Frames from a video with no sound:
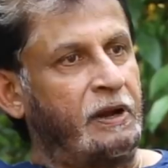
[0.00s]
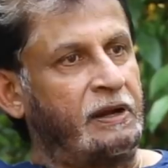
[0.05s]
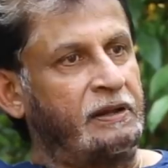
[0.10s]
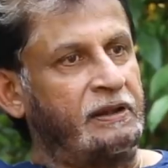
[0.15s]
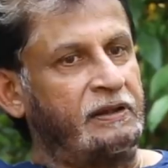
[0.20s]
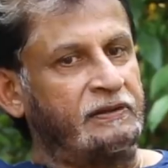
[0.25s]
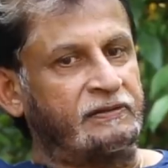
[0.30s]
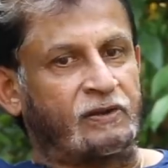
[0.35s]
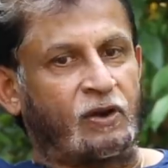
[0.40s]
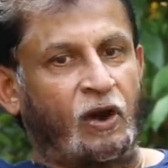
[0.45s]
but
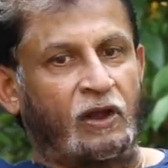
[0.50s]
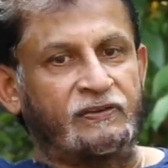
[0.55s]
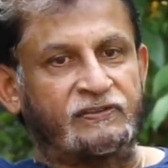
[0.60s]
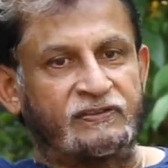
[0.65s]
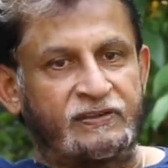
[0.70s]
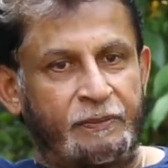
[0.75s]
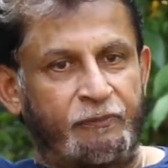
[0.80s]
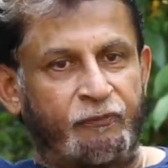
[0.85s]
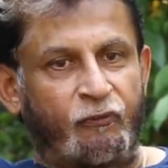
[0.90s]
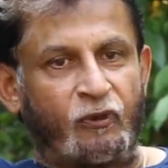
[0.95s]
this
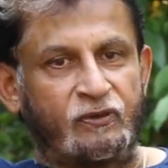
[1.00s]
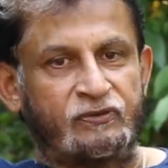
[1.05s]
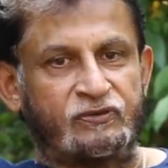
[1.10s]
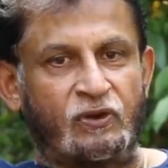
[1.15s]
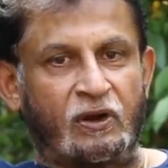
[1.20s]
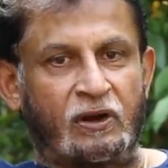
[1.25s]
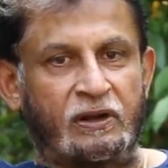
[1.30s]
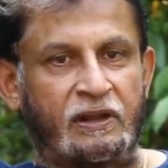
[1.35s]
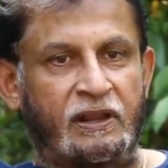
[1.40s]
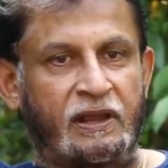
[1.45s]
concept was
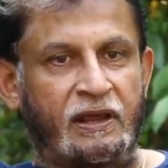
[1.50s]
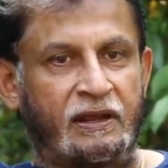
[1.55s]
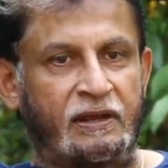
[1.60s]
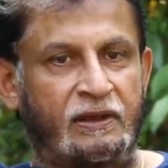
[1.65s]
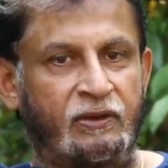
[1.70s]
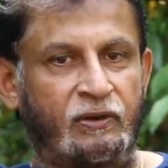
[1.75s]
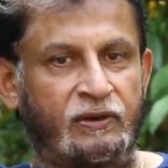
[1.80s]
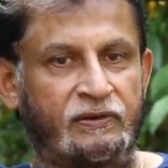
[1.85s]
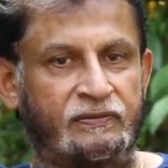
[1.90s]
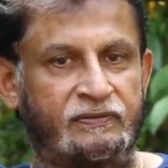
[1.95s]
not there.
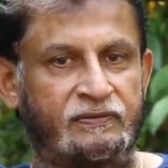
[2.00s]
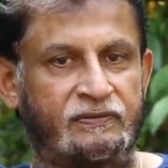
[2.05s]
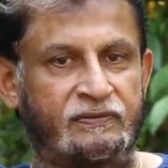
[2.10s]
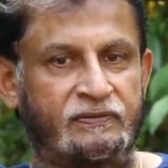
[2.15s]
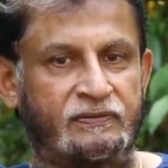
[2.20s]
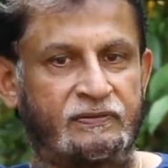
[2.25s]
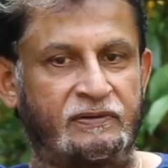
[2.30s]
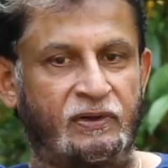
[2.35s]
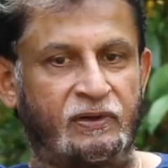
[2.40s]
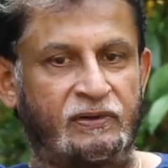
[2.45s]
There was
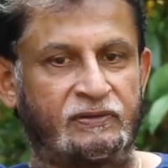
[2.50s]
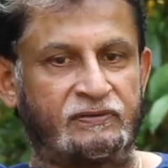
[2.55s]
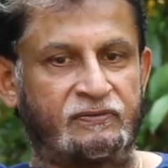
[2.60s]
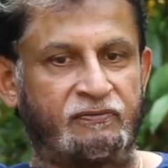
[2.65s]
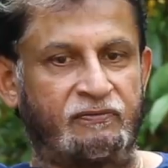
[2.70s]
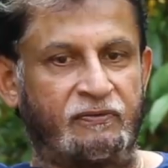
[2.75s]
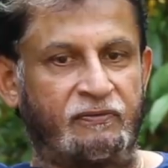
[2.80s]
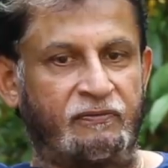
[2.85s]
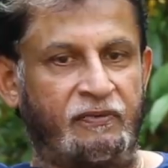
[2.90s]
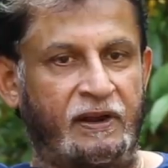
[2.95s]

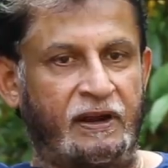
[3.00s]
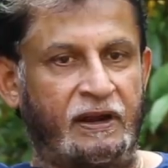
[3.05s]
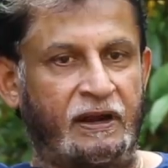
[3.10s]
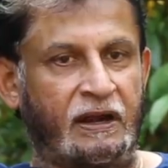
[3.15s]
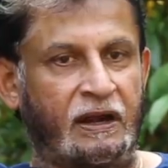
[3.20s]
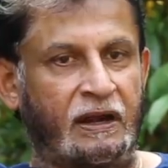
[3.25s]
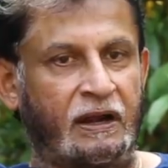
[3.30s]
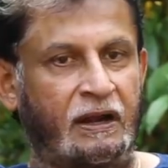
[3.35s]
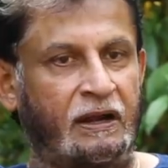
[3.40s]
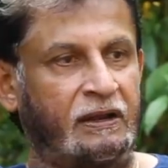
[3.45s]
very
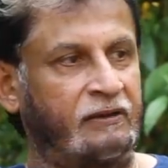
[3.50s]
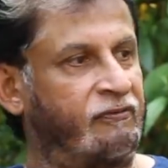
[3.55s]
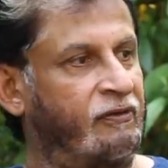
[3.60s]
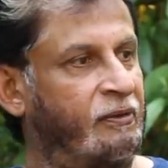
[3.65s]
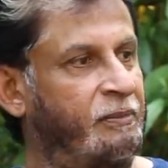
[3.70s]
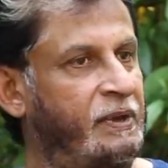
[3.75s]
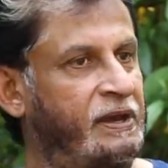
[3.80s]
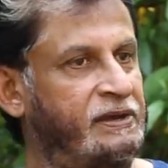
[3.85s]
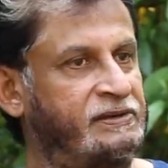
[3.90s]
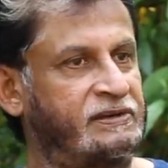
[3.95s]
little
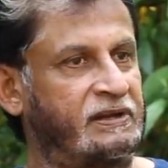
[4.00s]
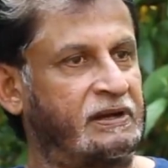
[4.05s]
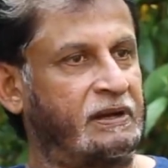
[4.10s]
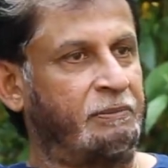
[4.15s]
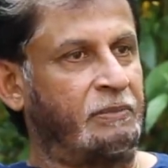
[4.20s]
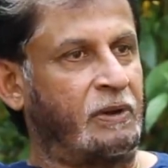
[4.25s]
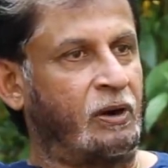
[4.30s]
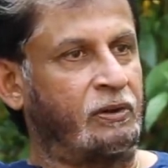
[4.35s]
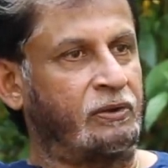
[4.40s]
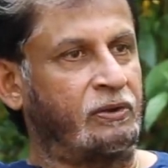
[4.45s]
information
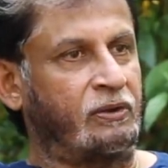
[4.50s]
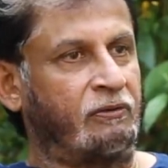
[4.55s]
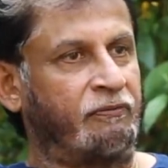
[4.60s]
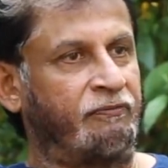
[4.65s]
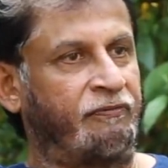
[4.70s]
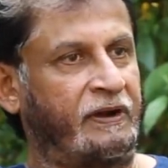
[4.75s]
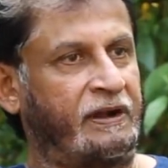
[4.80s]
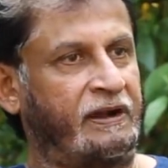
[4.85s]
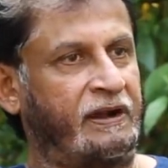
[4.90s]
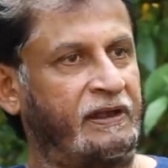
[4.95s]
about your
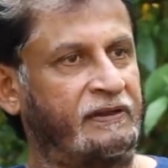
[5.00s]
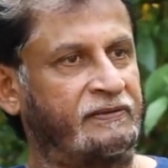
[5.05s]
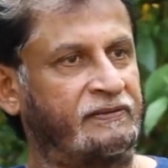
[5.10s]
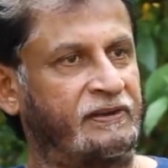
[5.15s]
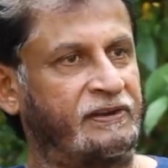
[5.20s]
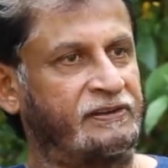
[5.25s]
fitness